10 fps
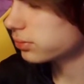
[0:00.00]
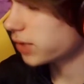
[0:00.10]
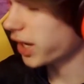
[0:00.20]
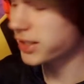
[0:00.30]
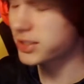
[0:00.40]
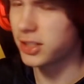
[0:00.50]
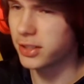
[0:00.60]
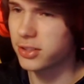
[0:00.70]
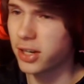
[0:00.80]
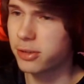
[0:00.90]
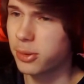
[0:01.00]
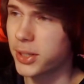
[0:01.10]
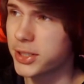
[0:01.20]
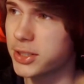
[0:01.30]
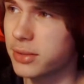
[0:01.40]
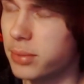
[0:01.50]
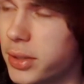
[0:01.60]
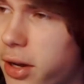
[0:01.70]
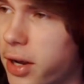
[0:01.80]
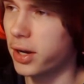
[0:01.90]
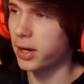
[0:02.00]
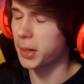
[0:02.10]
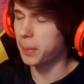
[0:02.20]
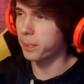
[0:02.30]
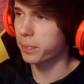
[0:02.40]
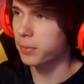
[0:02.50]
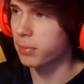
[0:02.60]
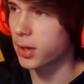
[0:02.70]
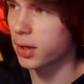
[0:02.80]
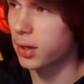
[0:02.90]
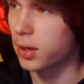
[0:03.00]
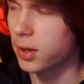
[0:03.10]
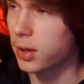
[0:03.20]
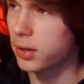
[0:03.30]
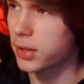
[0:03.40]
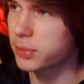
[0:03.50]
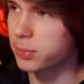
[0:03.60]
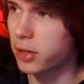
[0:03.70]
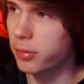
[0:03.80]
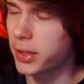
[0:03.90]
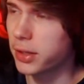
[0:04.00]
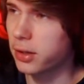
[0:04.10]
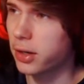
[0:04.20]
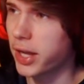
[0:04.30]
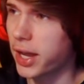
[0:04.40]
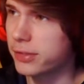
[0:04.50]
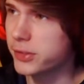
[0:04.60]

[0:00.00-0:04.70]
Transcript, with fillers: Actually a tough question, but um, That's probably gonna have to